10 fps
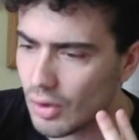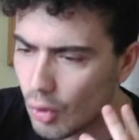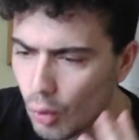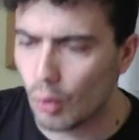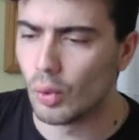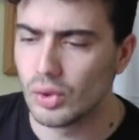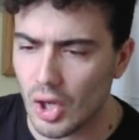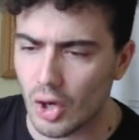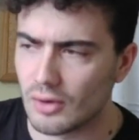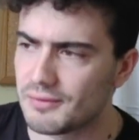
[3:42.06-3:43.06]
All
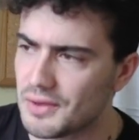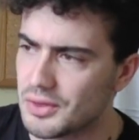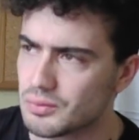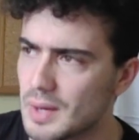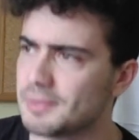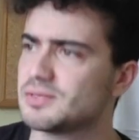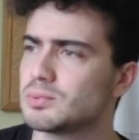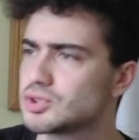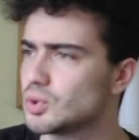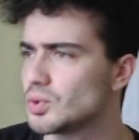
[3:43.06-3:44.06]
of the
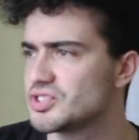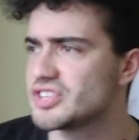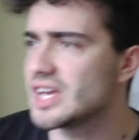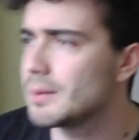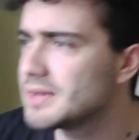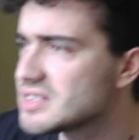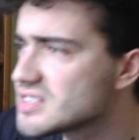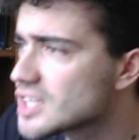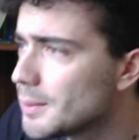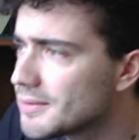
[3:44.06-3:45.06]
reputable sources here, I mean, this
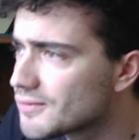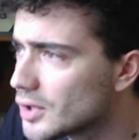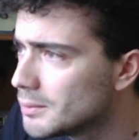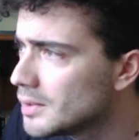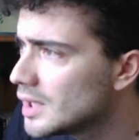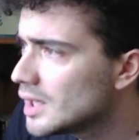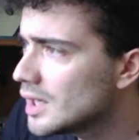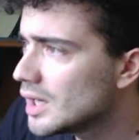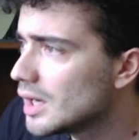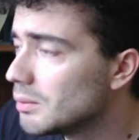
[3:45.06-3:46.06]
is coming from,
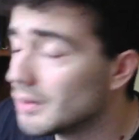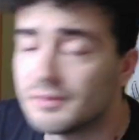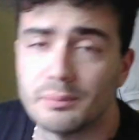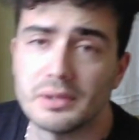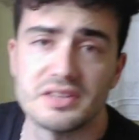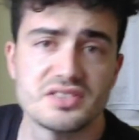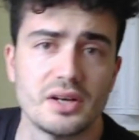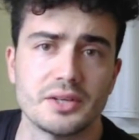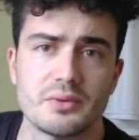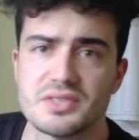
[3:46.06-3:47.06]
well, Football
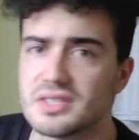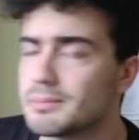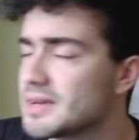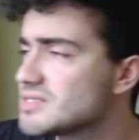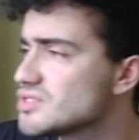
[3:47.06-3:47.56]
Insider isn't the best